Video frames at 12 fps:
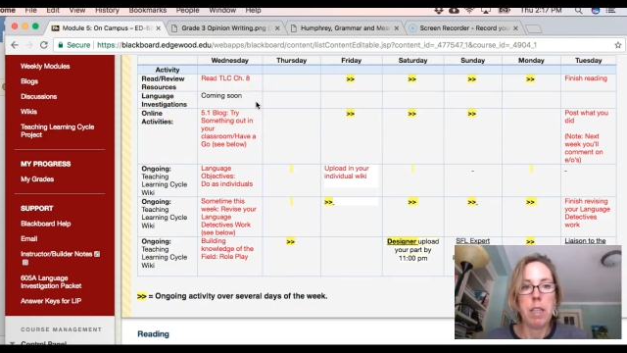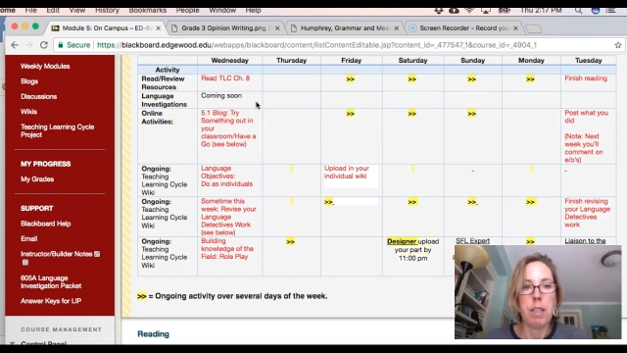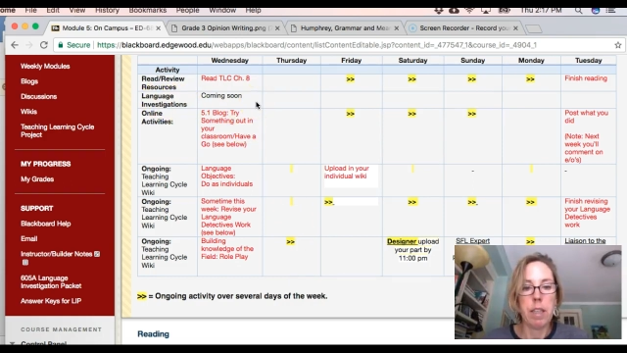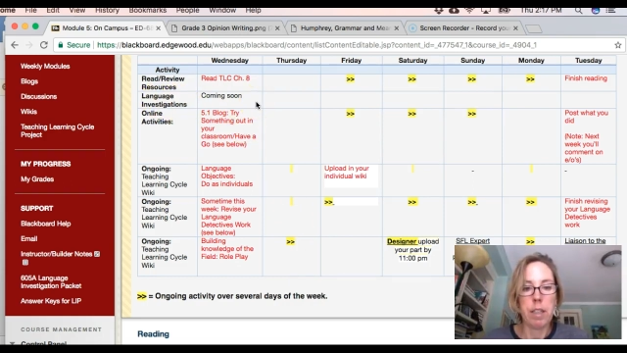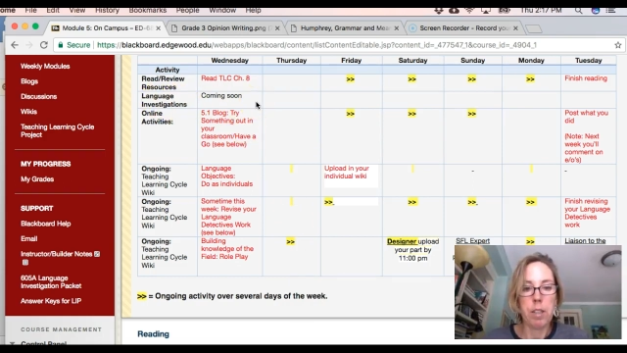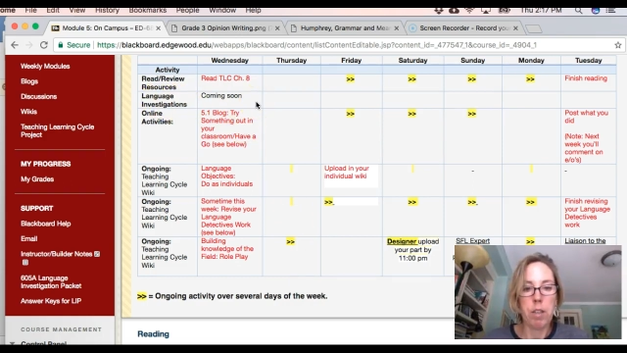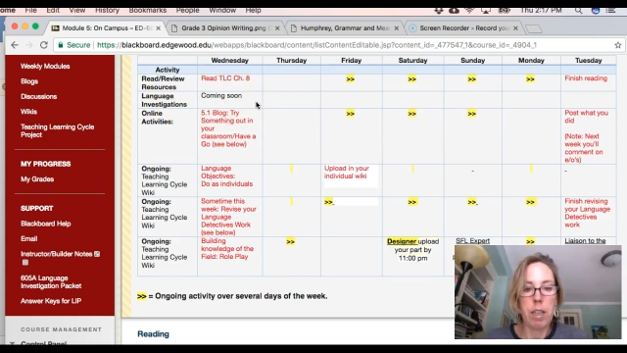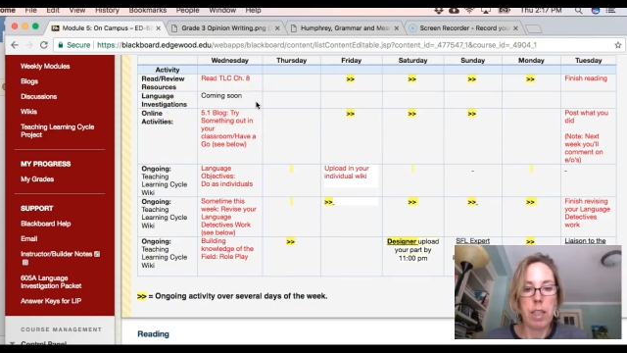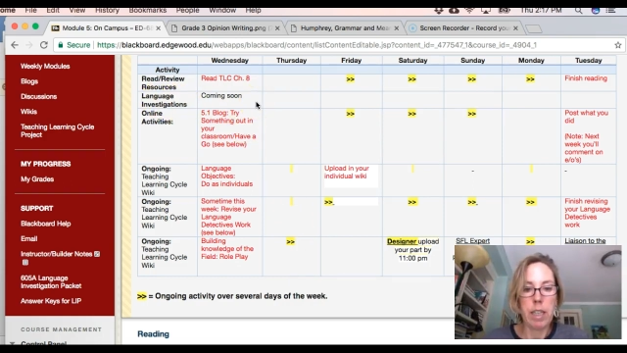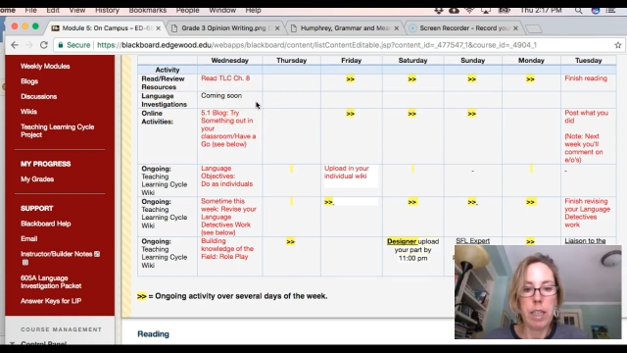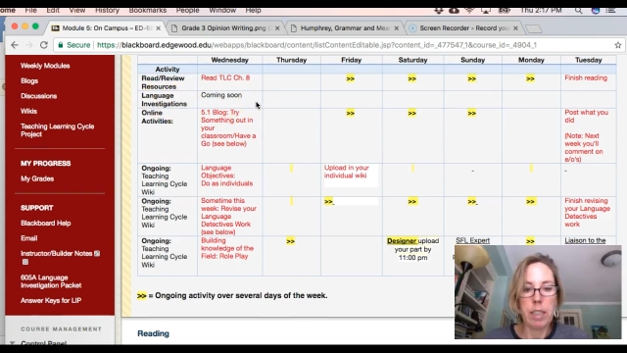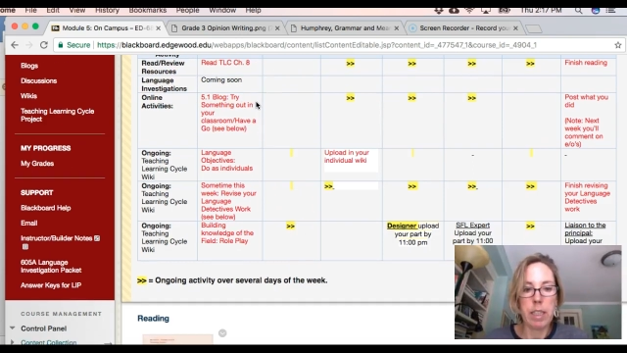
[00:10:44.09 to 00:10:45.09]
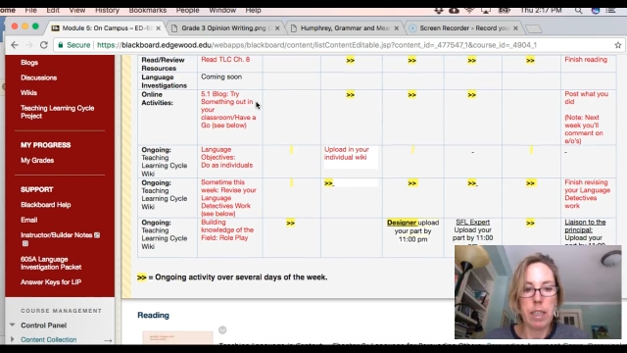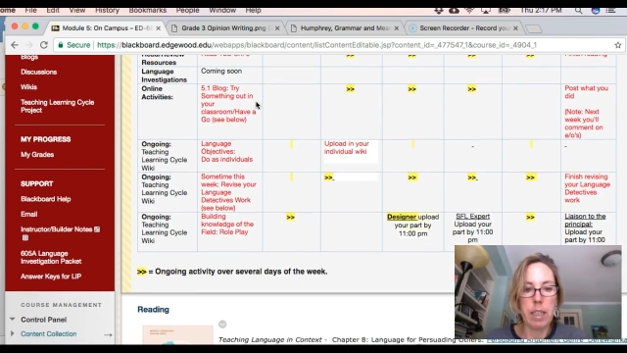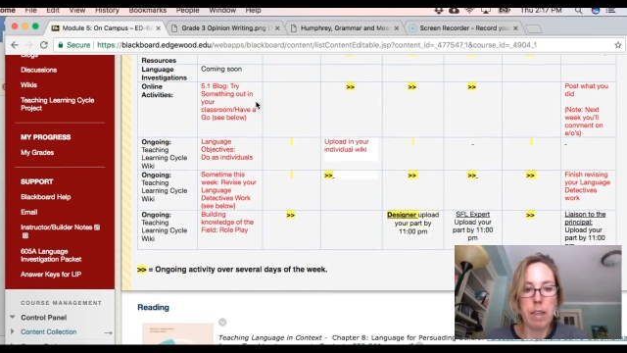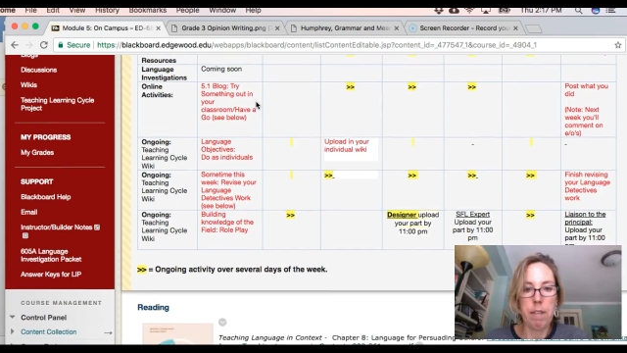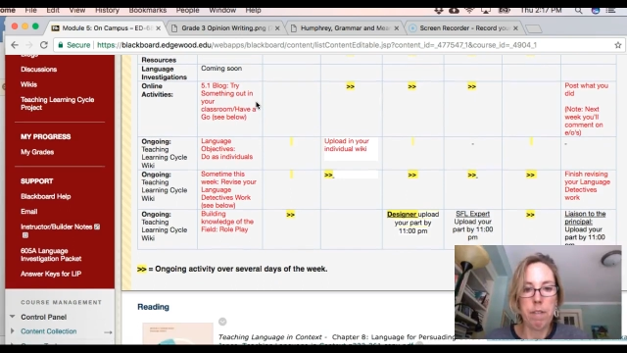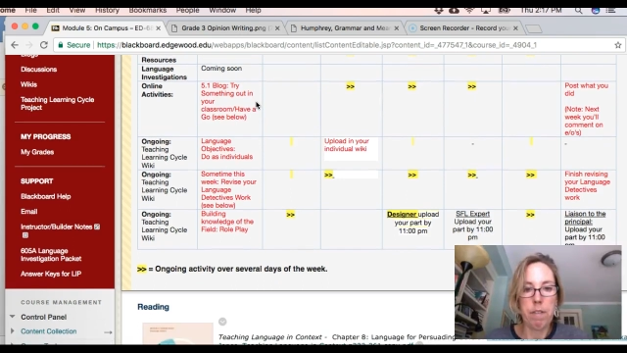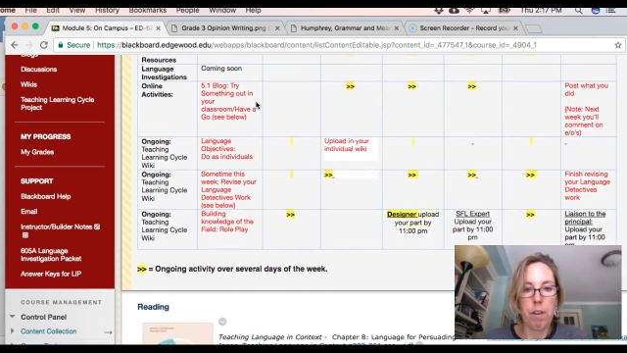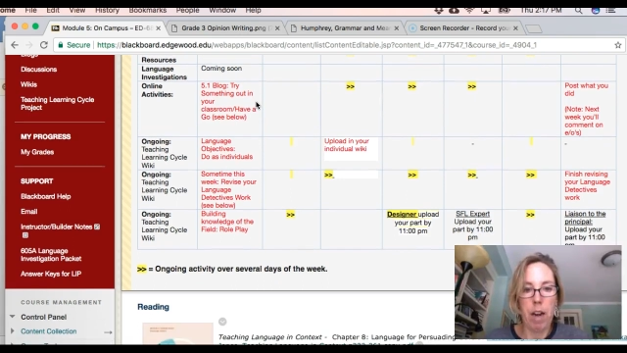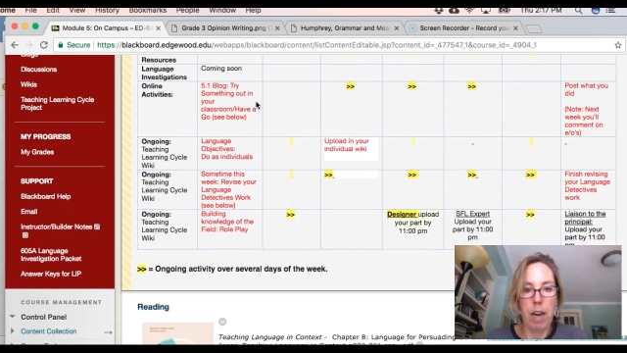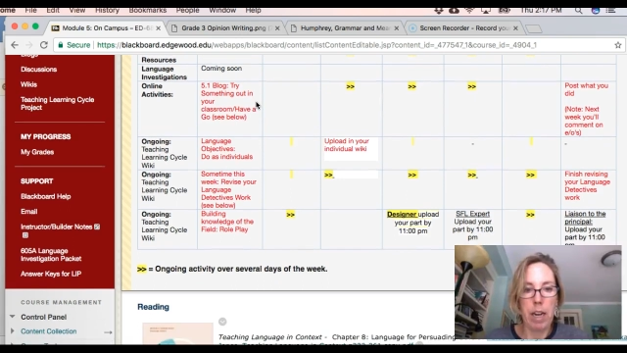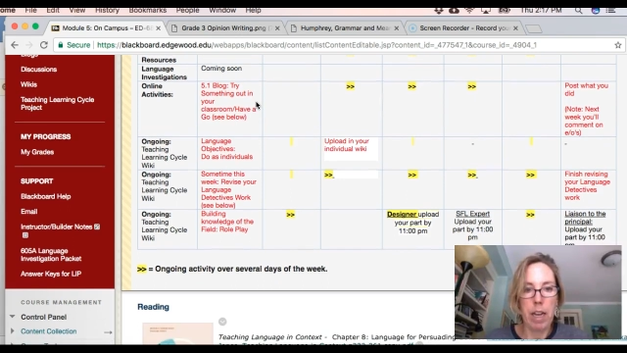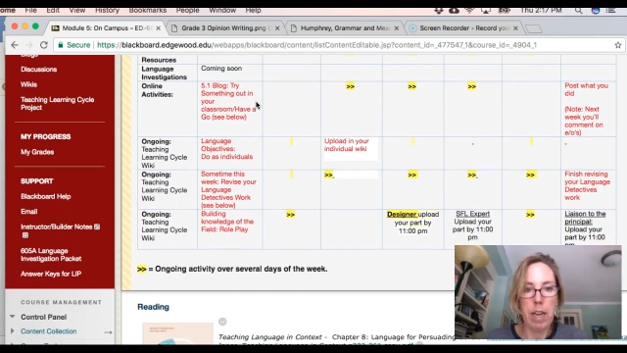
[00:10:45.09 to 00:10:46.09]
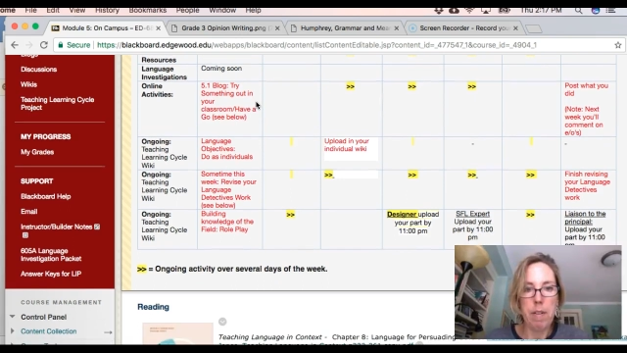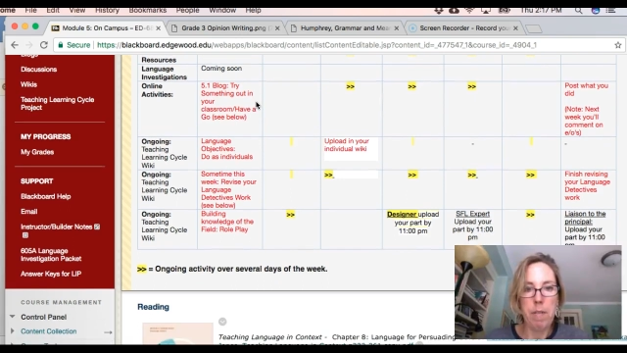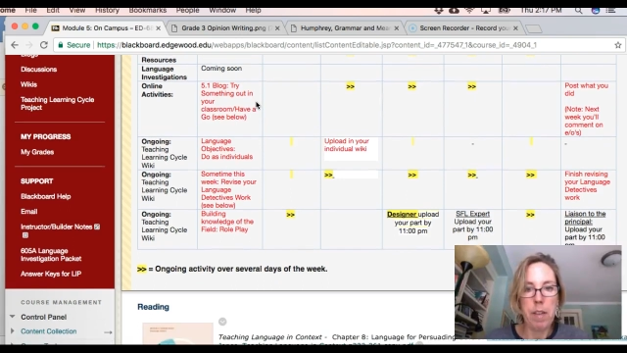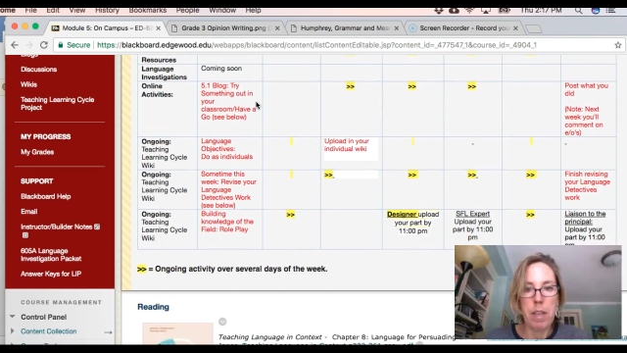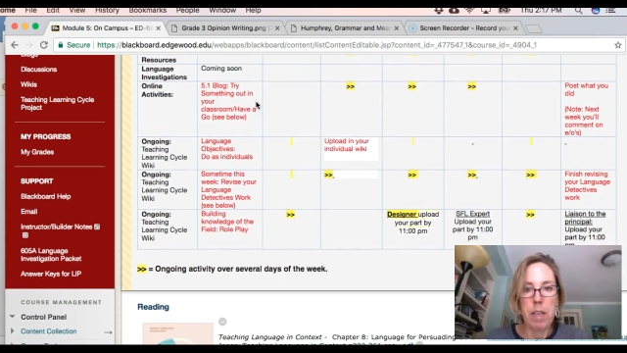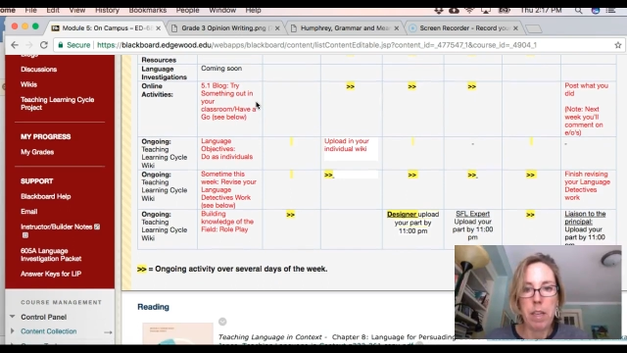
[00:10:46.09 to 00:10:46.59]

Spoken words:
that I'll try to get done on Friday.